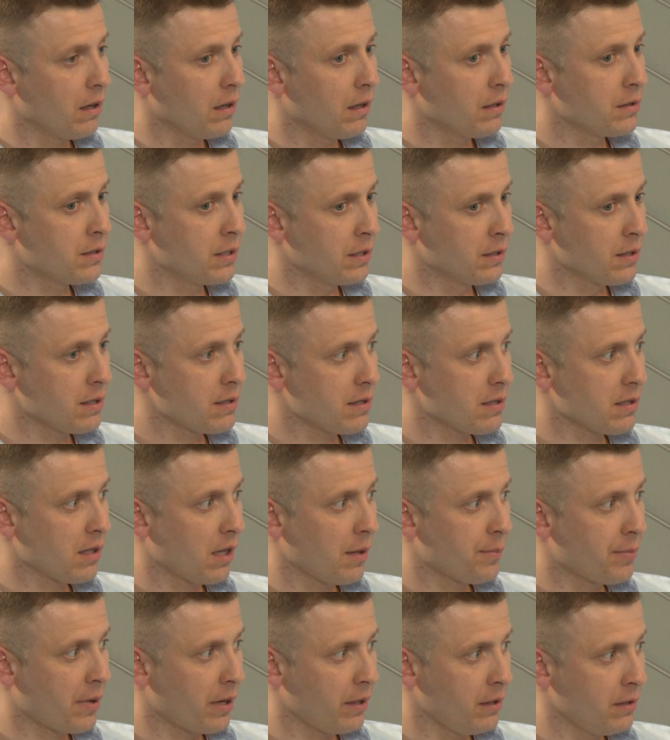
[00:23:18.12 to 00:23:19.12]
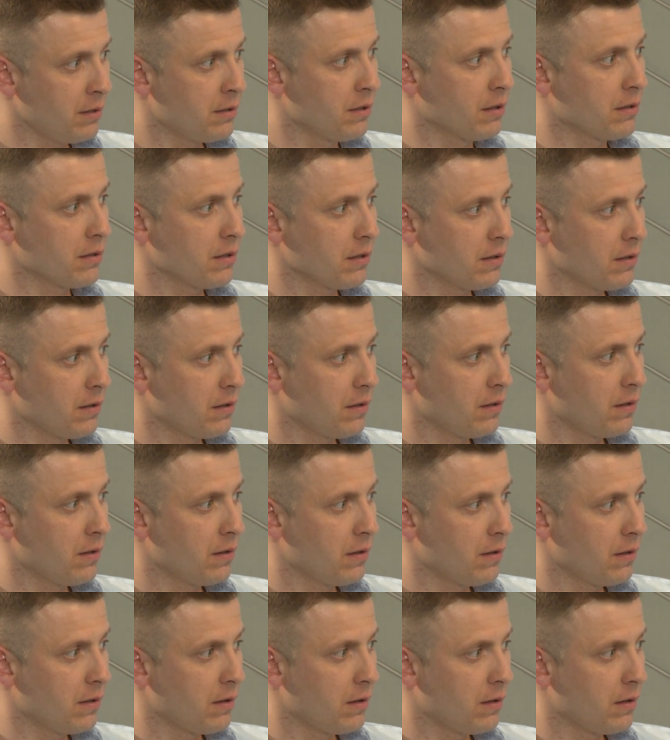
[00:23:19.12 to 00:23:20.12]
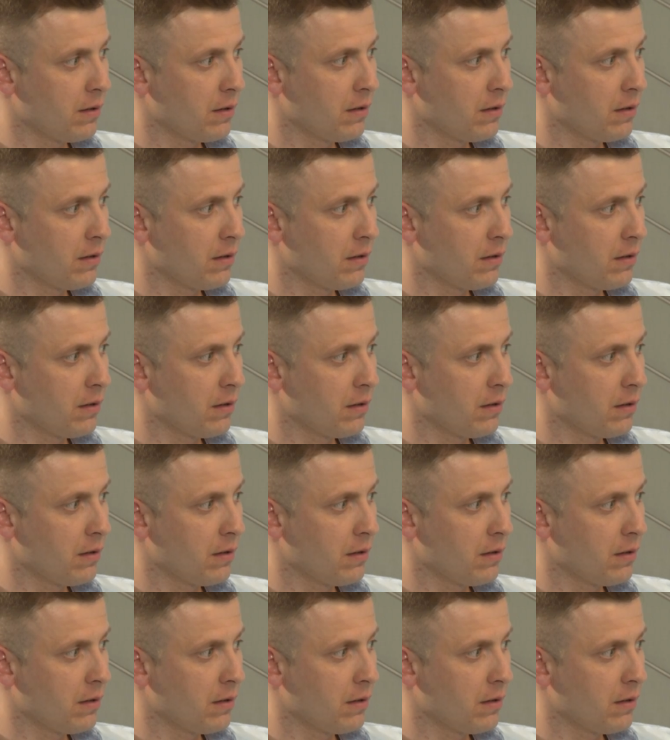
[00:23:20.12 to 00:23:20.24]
mentioned an index, glycemic